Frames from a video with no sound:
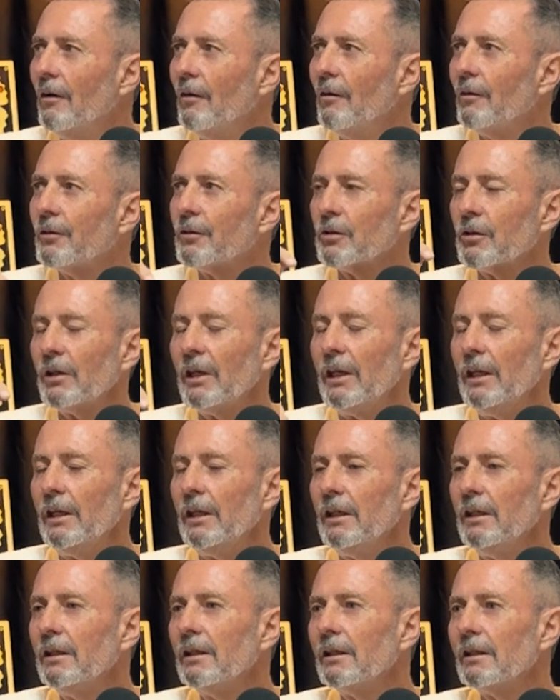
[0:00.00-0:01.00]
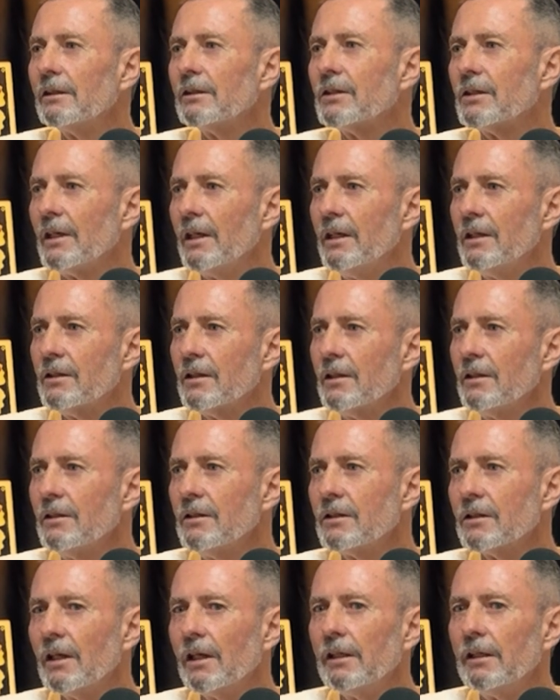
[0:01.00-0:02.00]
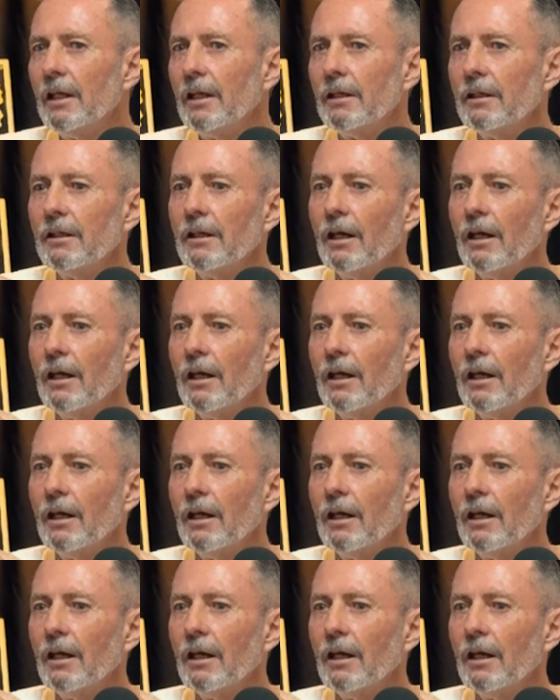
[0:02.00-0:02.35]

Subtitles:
3 seasons, and then